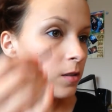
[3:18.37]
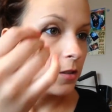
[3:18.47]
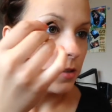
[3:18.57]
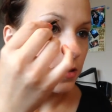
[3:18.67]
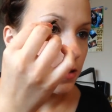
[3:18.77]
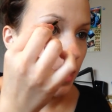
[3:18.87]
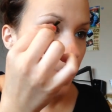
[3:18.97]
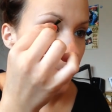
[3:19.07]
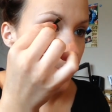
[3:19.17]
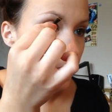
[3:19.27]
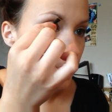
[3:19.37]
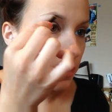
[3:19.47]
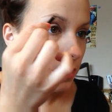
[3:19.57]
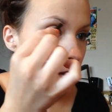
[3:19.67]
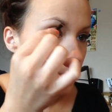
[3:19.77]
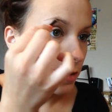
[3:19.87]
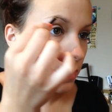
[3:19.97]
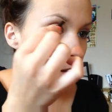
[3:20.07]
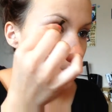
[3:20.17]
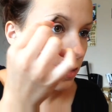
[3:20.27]
Just lightly
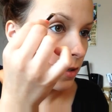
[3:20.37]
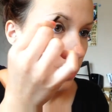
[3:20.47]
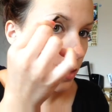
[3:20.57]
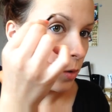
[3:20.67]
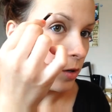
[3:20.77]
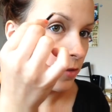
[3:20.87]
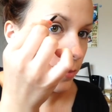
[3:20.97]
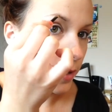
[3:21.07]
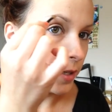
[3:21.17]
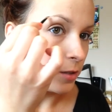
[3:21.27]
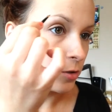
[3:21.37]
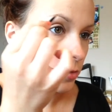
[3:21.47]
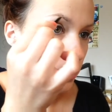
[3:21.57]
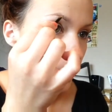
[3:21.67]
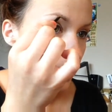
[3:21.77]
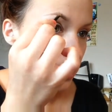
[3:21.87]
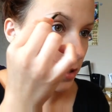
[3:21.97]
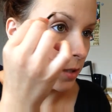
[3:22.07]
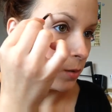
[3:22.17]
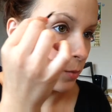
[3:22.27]
go over my natural brow
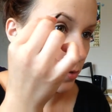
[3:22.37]
shape.